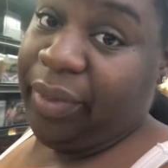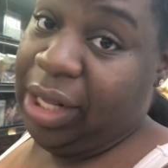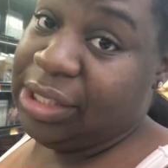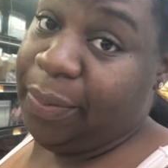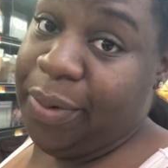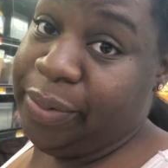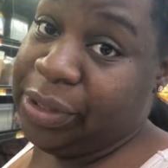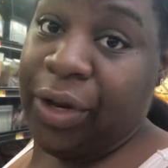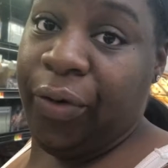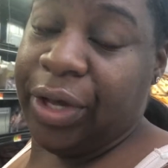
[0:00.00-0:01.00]
some people
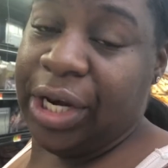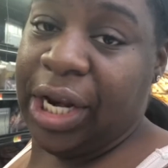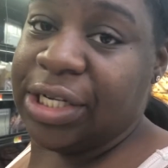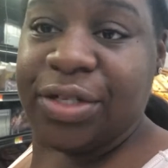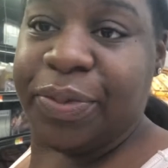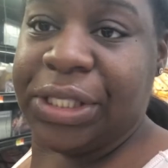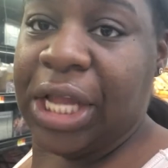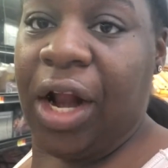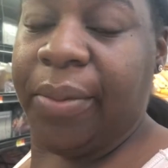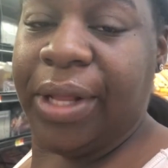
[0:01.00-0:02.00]
still don't get it. They just be
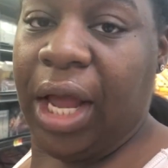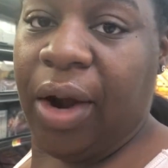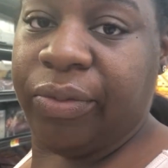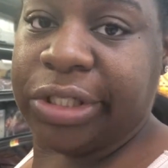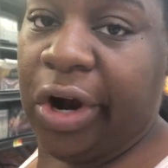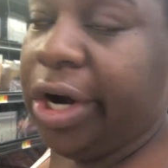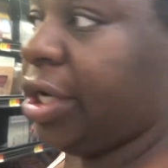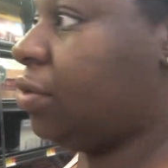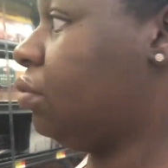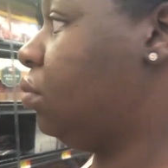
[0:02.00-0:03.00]
staring at me like I'm retarded.